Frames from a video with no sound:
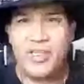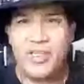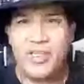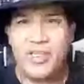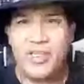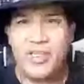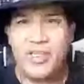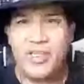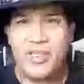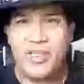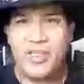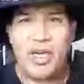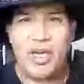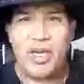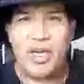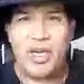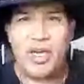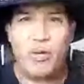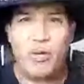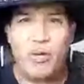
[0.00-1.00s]
This is
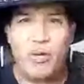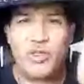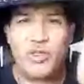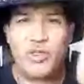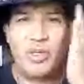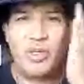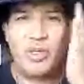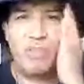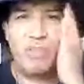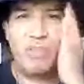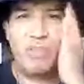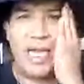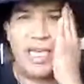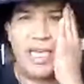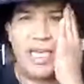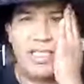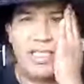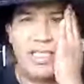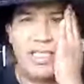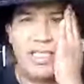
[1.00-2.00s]
called to be
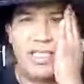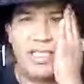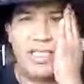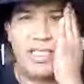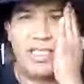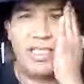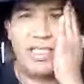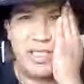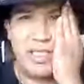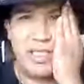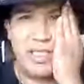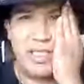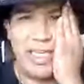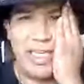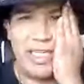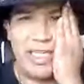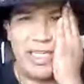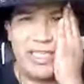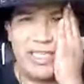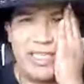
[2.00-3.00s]

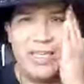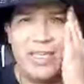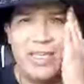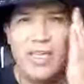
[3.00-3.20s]
blind-sided.